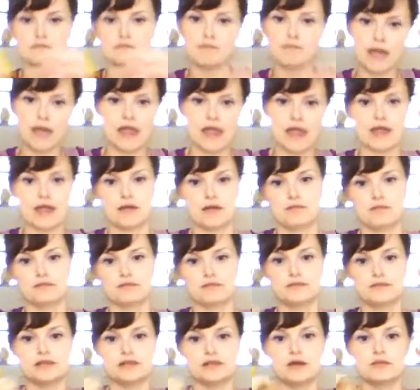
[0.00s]
Bam!
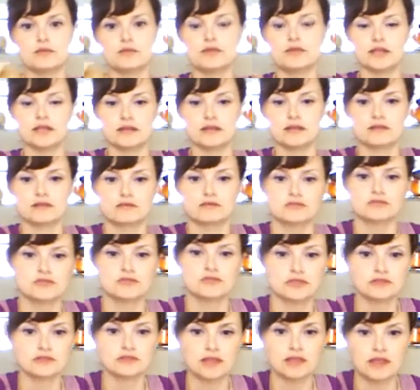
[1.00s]
Tub tea.
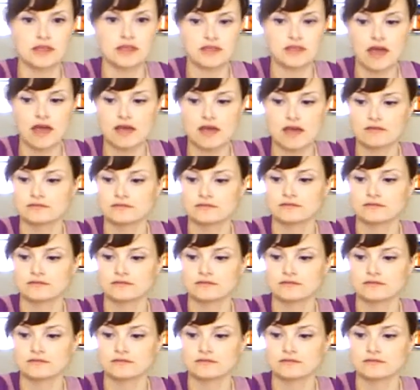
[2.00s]
Just like that.